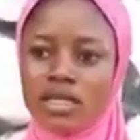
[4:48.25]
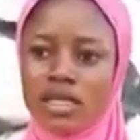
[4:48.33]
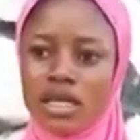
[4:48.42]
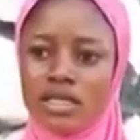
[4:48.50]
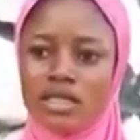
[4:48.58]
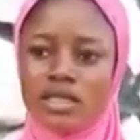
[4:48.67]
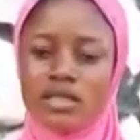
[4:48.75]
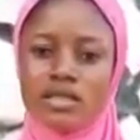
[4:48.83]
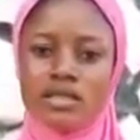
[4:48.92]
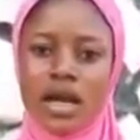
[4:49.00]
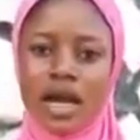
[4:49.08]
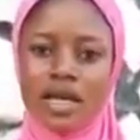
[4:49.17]
So
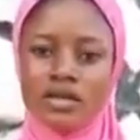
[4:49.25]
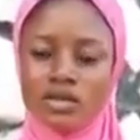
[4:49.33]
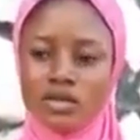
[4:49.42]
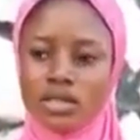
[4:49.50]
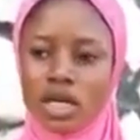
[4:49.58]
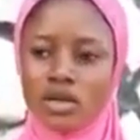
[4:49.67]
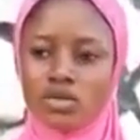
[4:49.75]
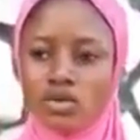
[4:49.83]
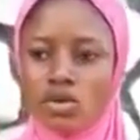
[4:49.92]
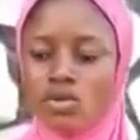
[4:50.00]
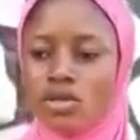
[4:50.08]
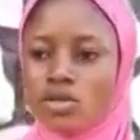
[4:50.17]
what do we all
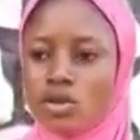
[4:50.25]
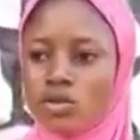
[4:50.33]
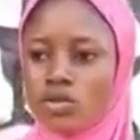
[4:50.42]
think